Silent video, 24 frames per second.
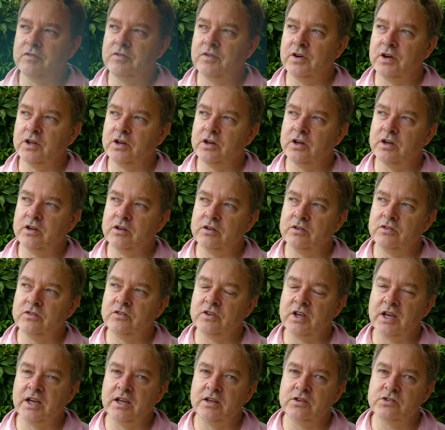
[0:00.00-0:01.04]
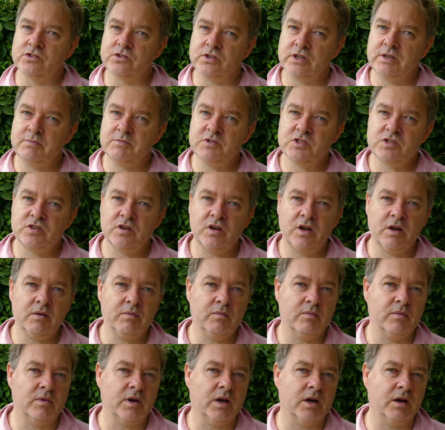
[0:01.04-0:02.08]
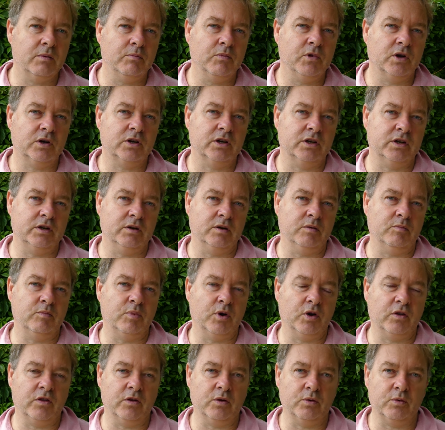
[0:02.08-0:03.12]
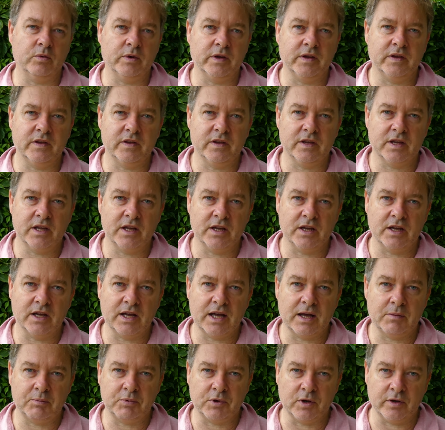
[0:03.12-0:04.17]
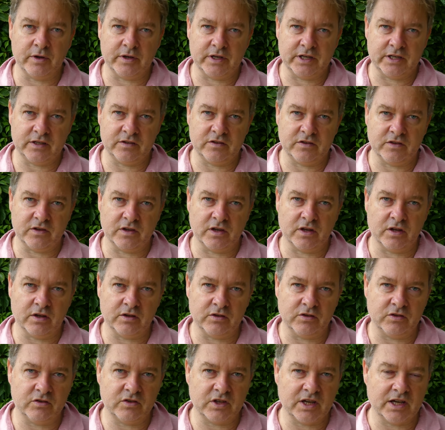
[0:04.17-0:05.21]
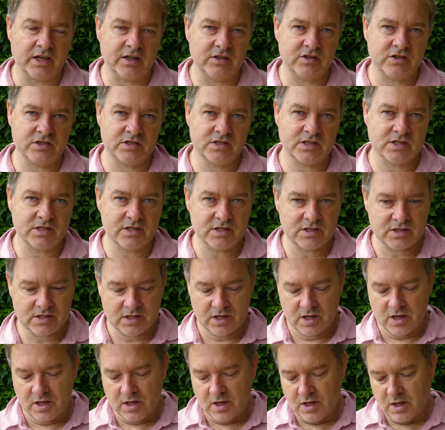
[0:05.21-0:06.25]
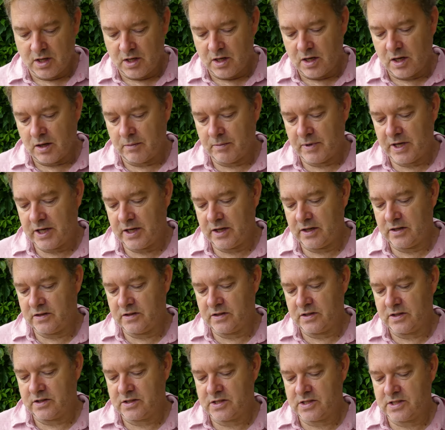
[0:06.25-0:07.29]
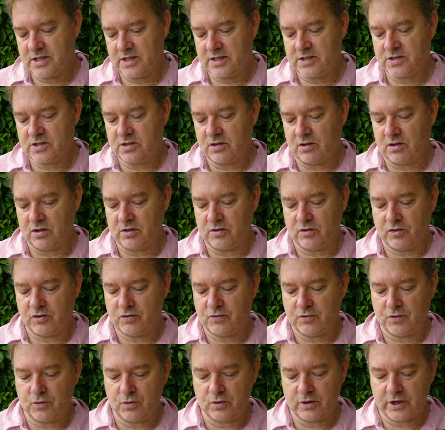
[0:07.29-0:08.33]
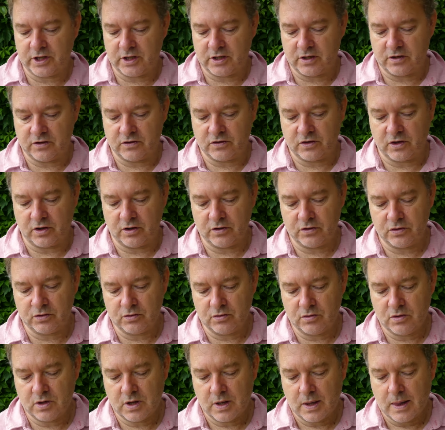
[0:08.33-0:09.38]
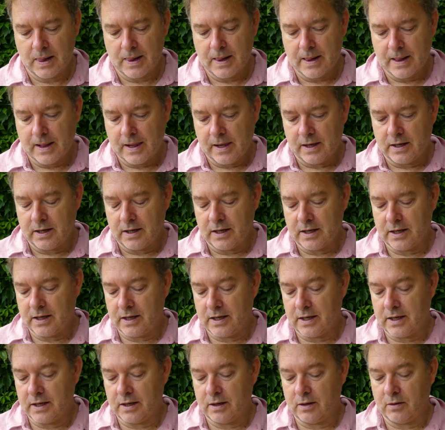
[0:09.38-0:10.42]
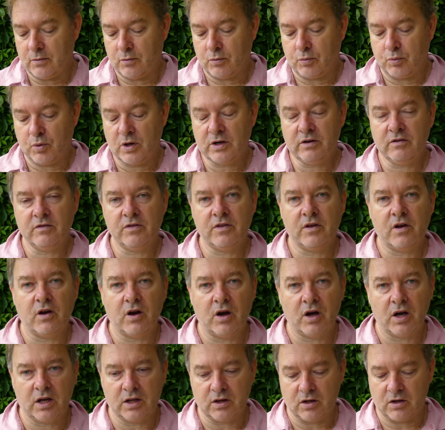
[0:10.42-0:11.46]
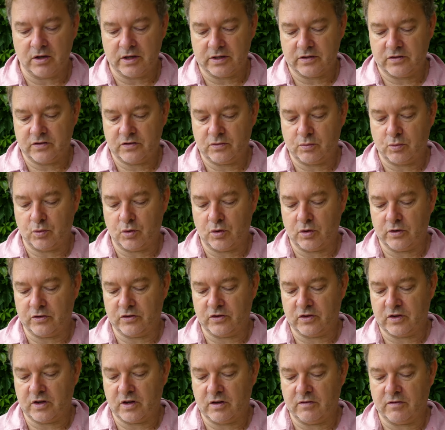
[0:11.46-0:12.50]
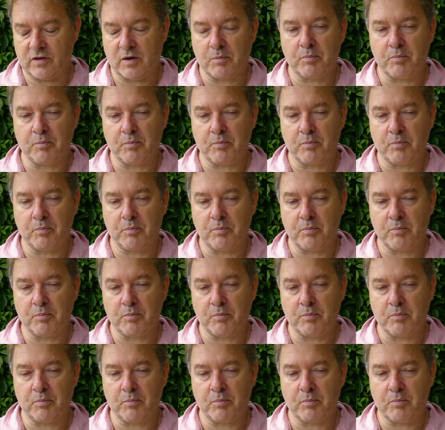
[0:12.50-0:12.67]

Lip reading: photos and Dreamstime, I'm not going to bother with uploading to those agencies. I made $6.40 in total. One of the highlights was of